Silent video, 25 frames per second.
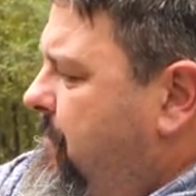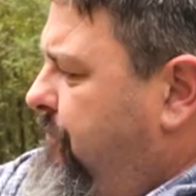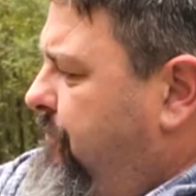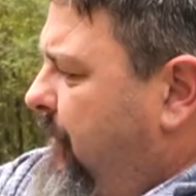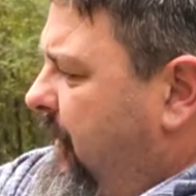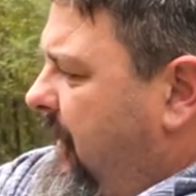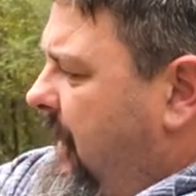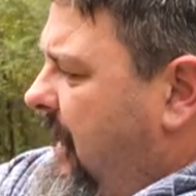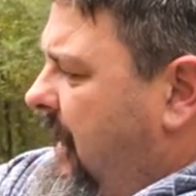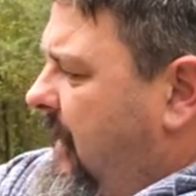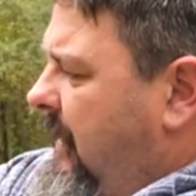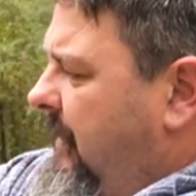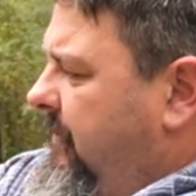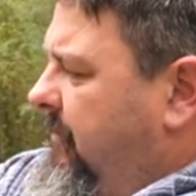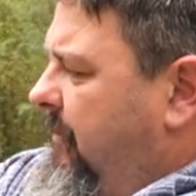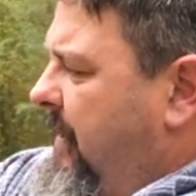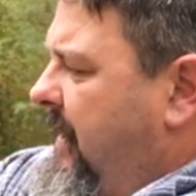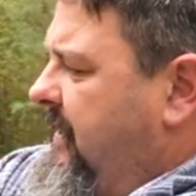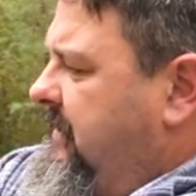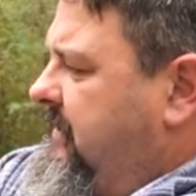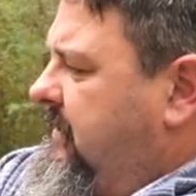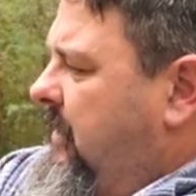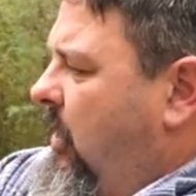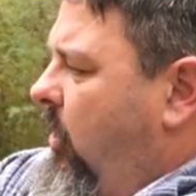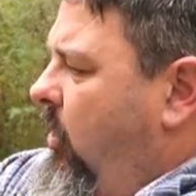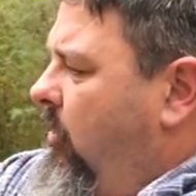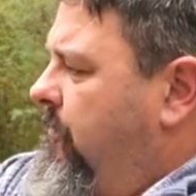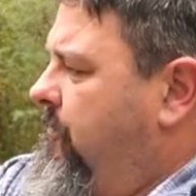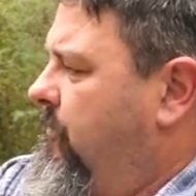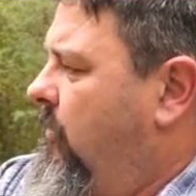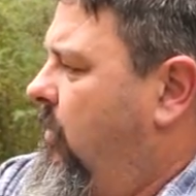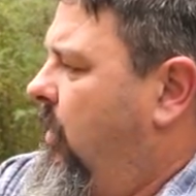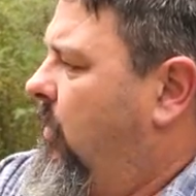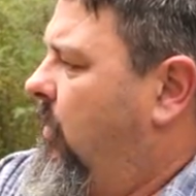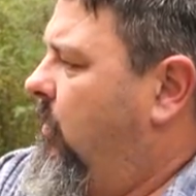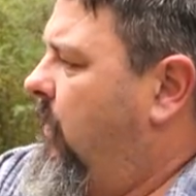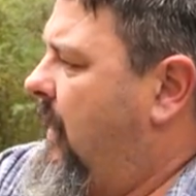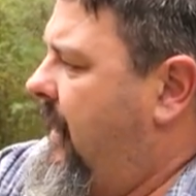Bigger ones hold
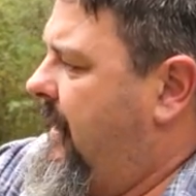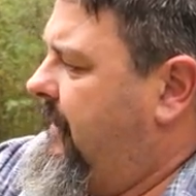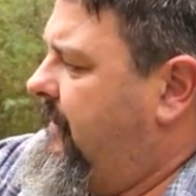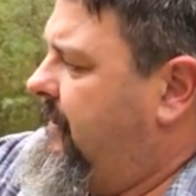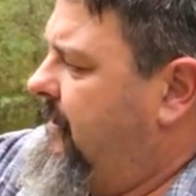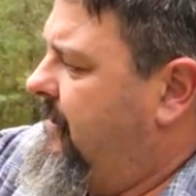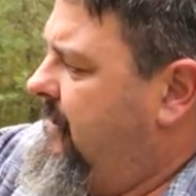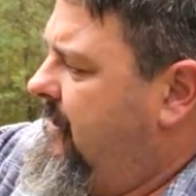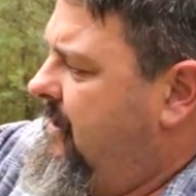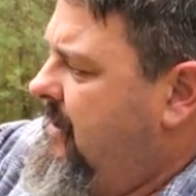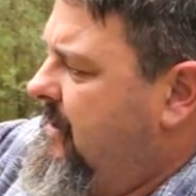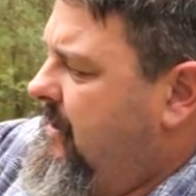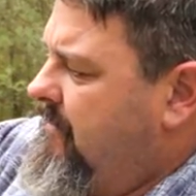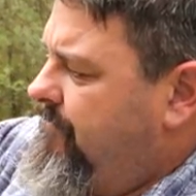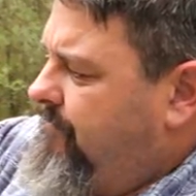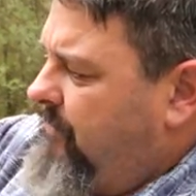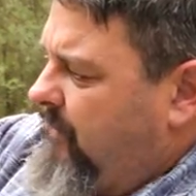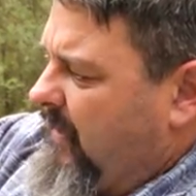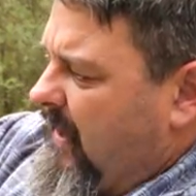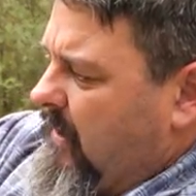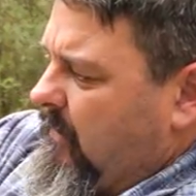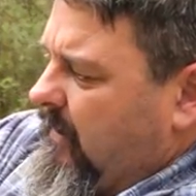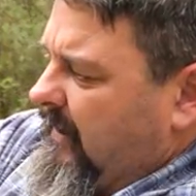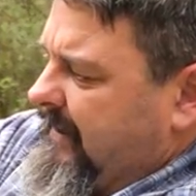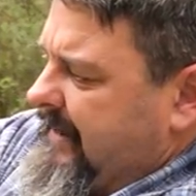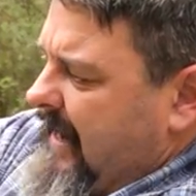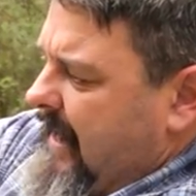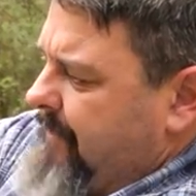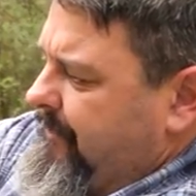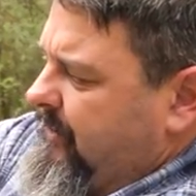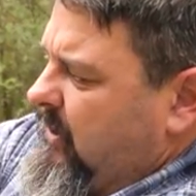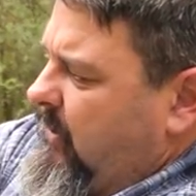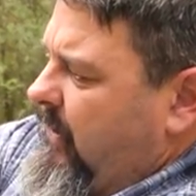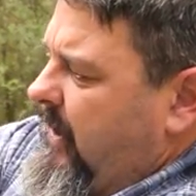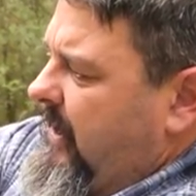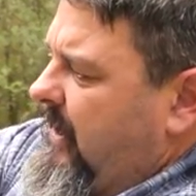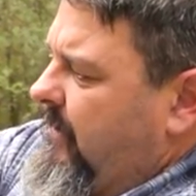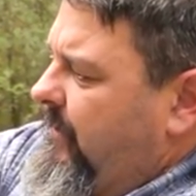more weight, but they'll
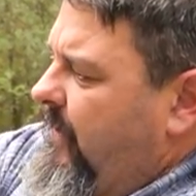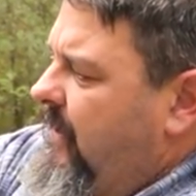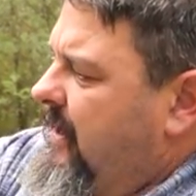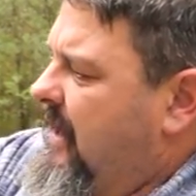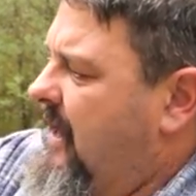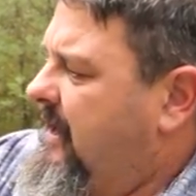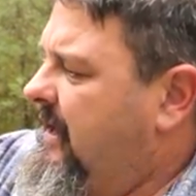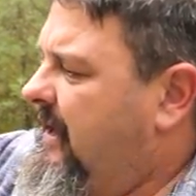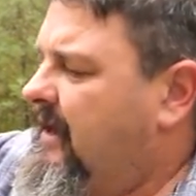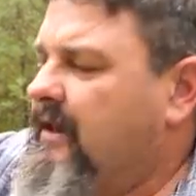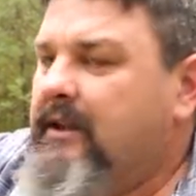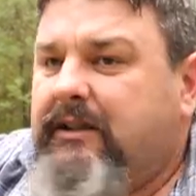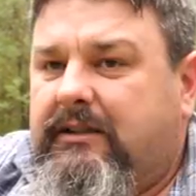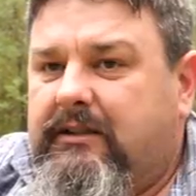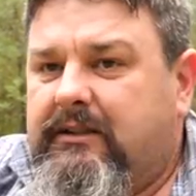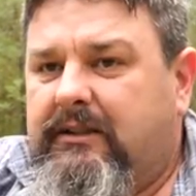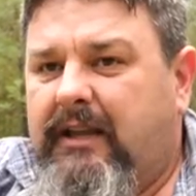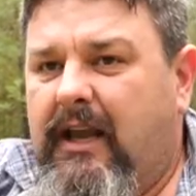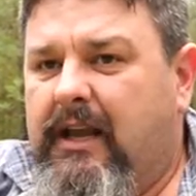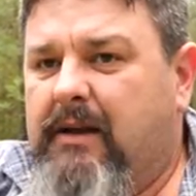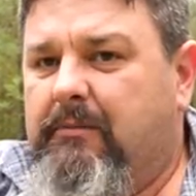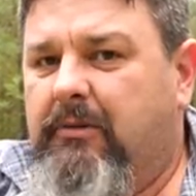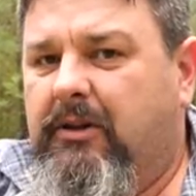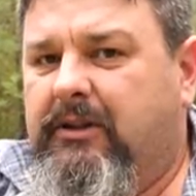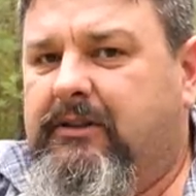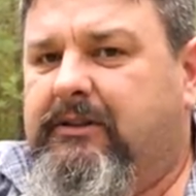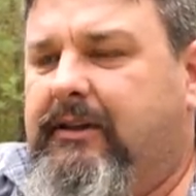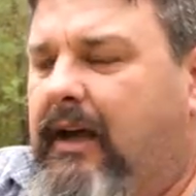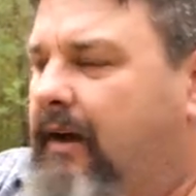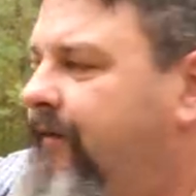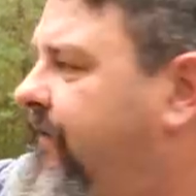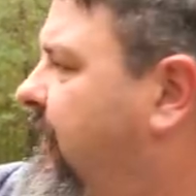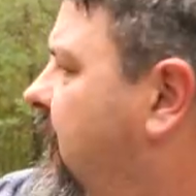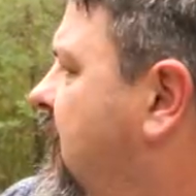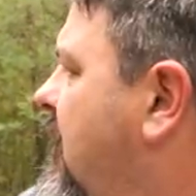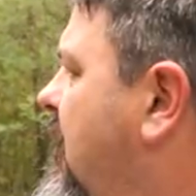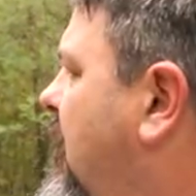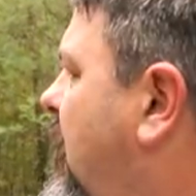adapt to anything, and you can stick them on
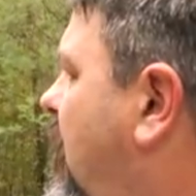stuff.